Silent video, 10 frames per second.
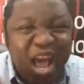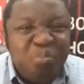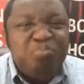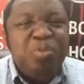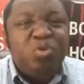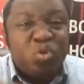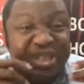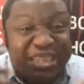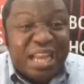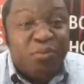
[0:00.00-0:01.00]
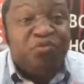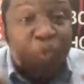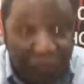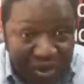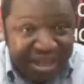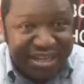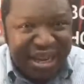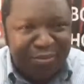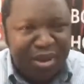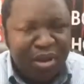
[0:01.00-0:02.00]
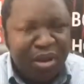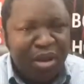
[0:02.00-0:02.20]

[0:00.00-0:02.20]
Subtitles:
help me to start fulfilling them.